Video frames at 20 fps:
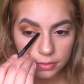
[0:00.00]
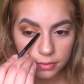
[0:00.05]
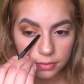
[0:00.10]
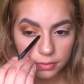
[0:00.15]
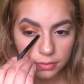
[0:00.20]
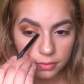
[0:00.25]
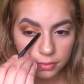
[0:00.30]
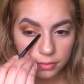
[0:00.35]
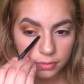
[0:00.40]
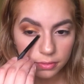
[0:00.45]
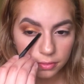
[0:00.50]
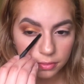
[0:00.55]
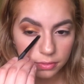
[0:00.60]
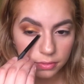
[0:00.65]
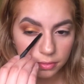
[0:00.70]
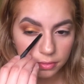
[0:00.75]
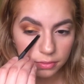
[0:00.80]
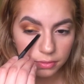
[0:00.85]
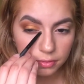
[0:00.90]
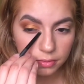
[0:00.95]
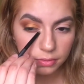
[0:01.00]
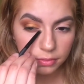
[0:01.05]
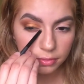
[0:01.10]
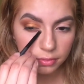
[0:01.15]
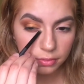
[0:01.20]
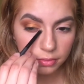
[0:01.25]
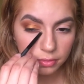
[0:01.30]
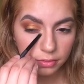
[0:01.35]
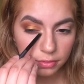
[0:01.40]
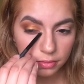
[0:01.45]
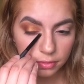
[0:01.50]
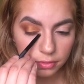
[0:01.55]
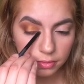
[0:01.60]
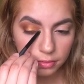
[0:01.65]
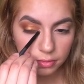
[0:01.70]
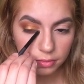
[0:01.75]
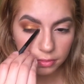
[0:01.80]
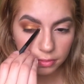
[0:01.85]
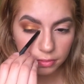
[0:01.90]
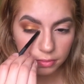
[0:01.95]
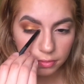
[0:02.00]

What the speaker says: [no speech]